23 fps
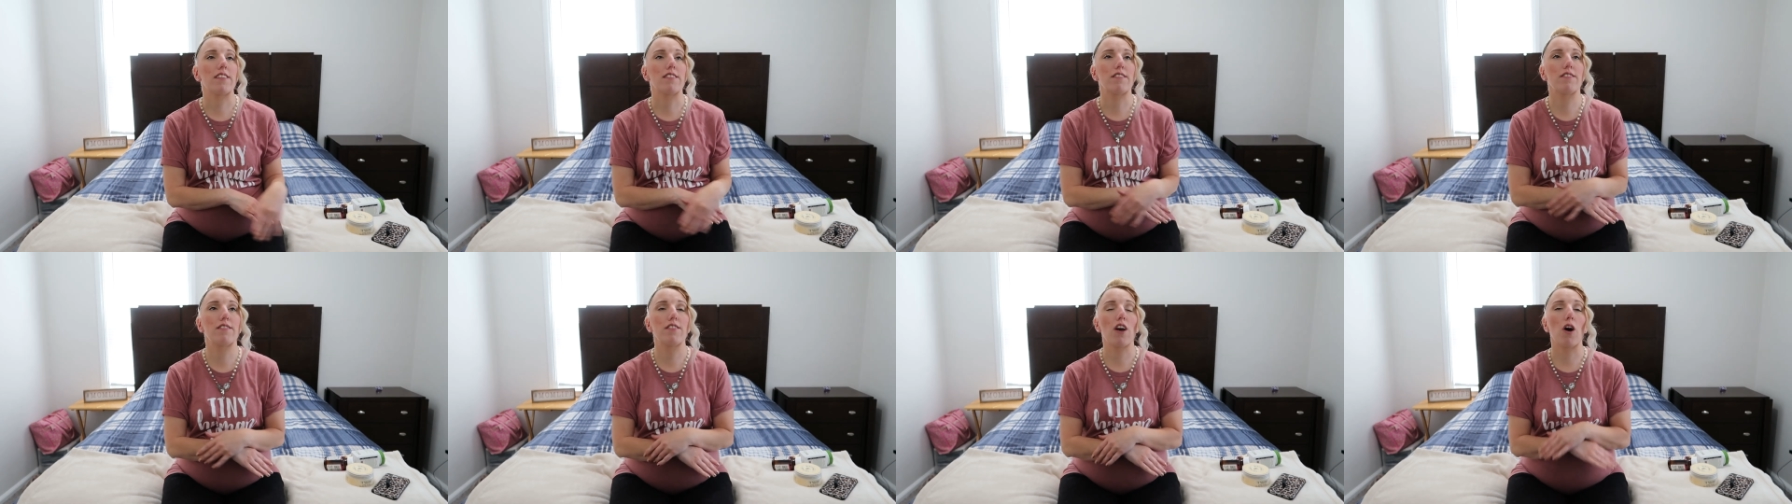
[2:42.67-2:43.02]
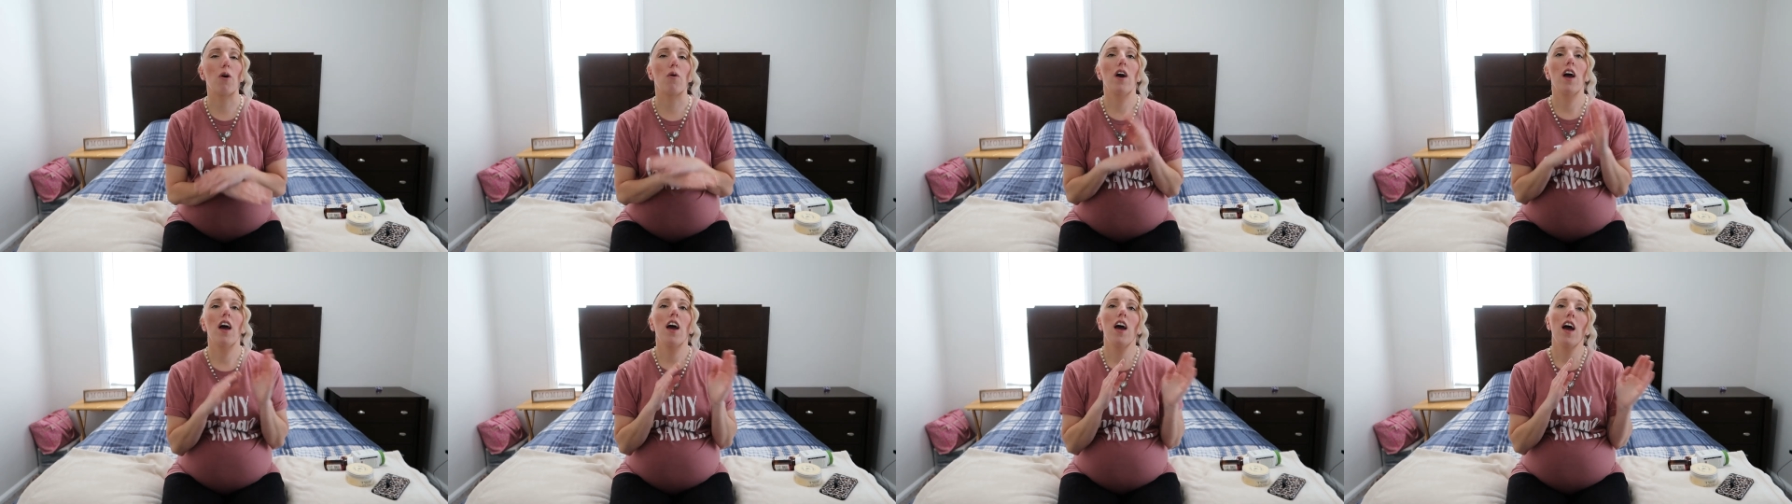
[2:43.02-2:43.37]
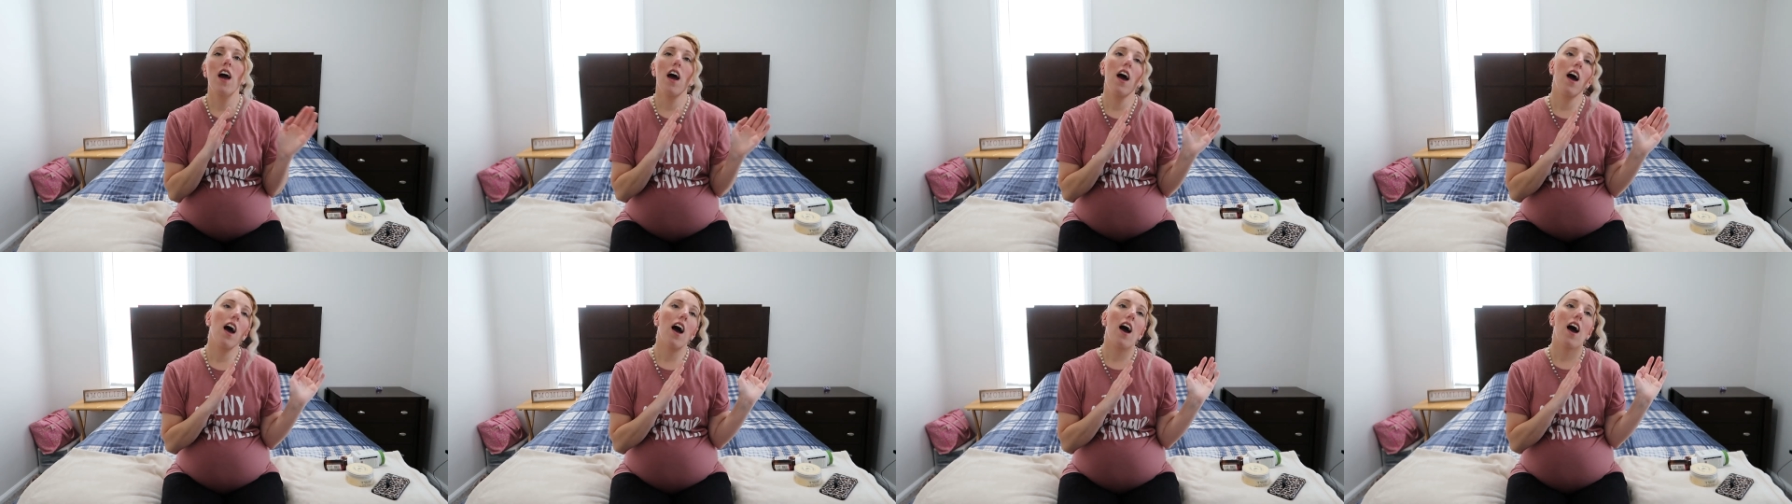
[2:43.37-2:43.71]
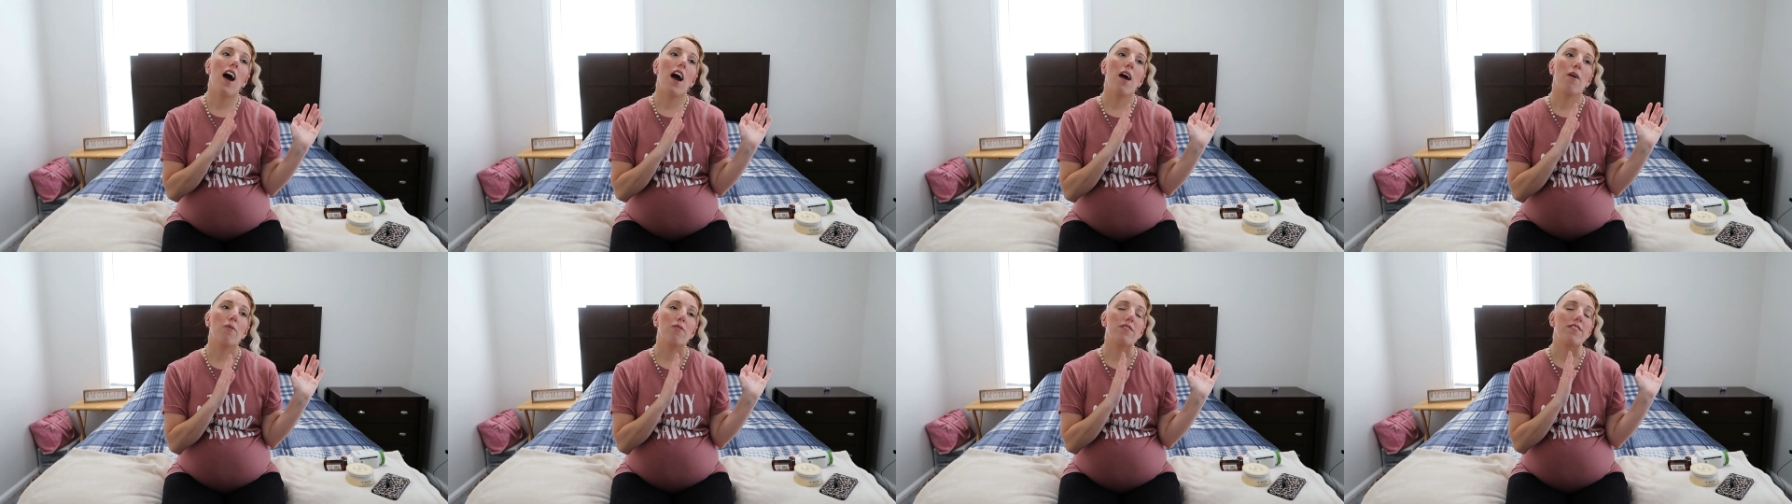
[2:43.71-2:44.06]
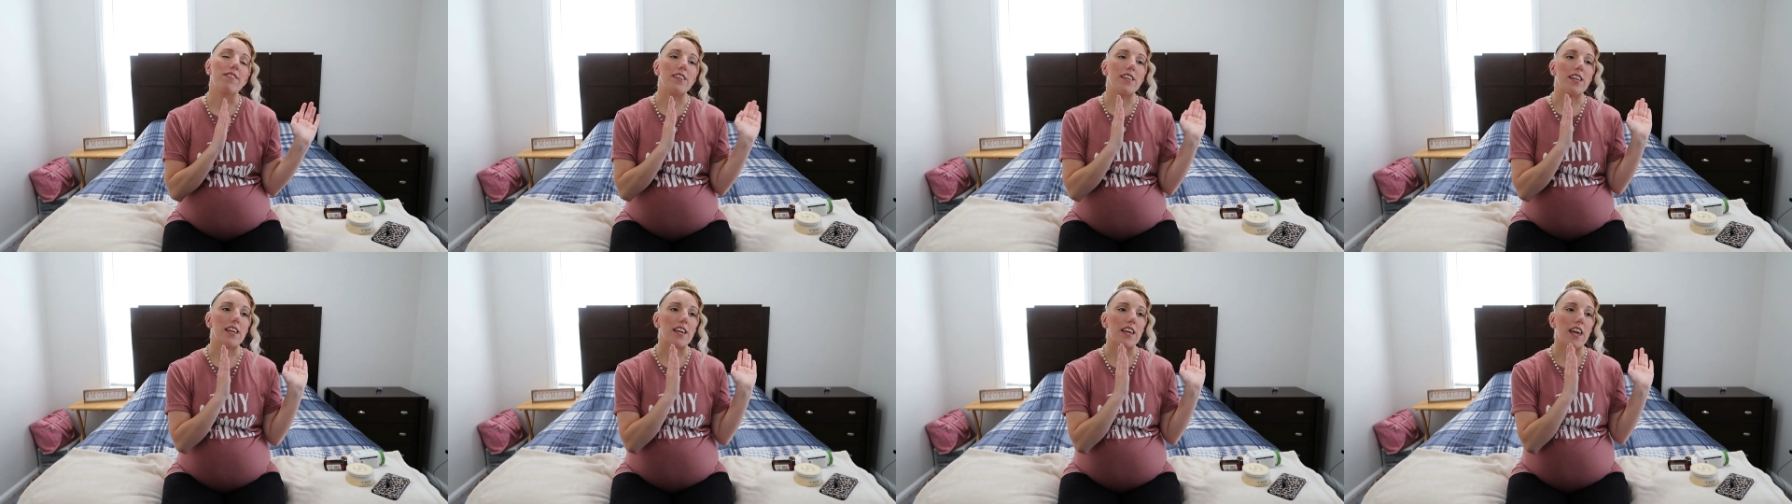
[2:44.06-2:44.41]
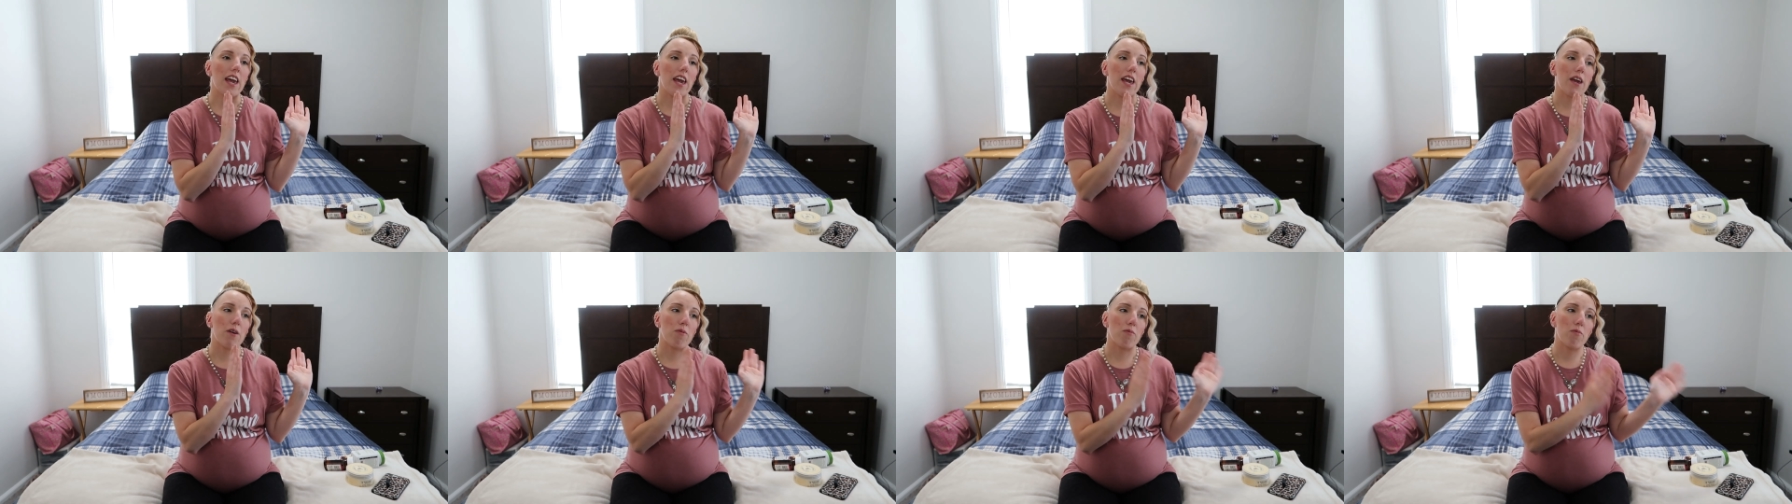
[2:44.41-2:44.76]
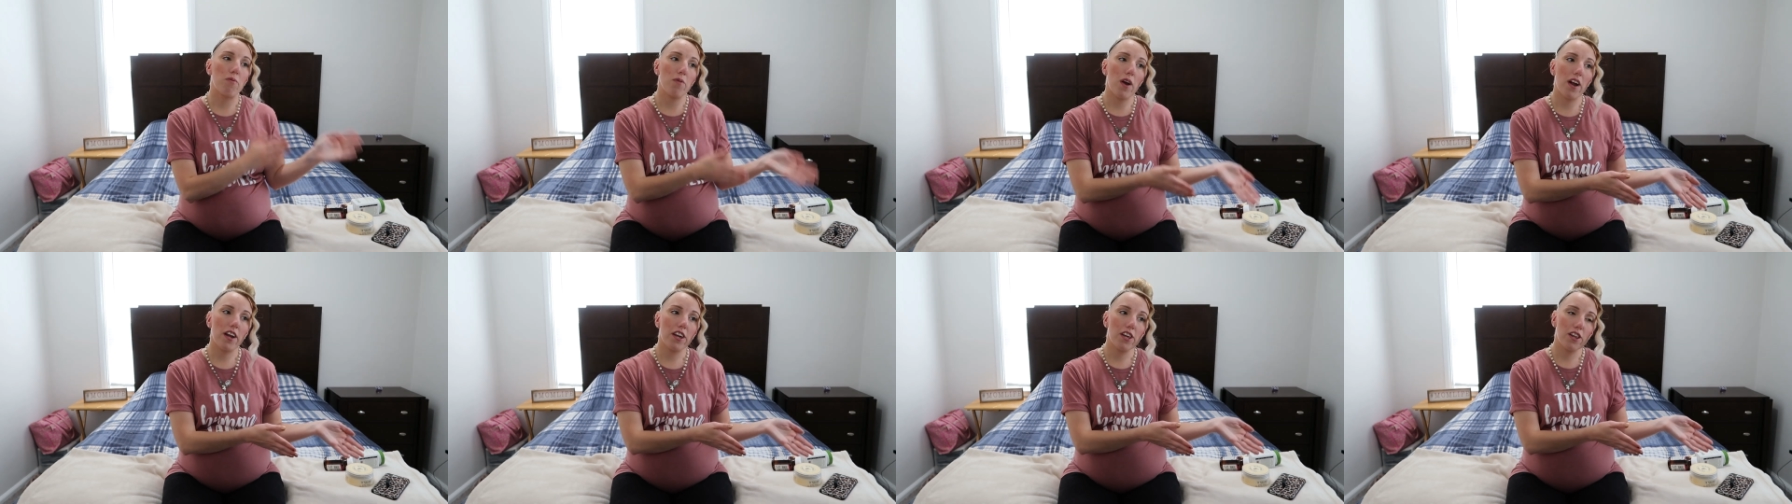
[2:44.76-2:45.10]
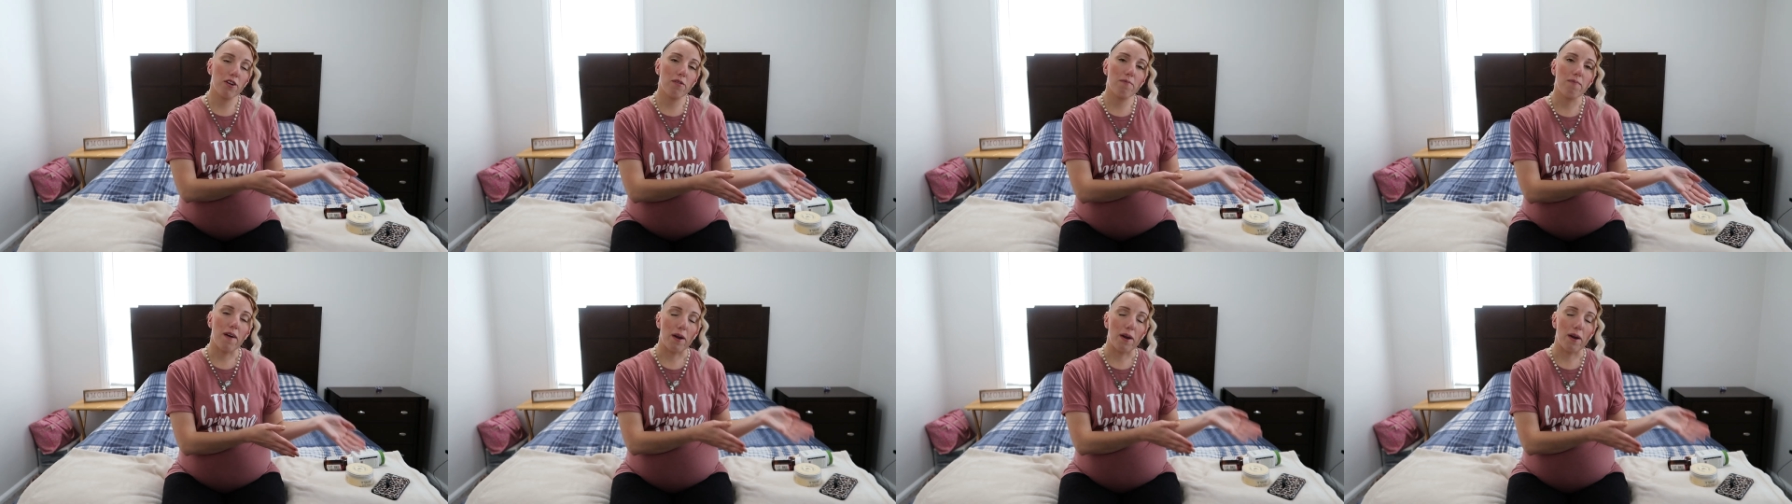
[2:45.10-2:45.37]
So I was seeing a regular,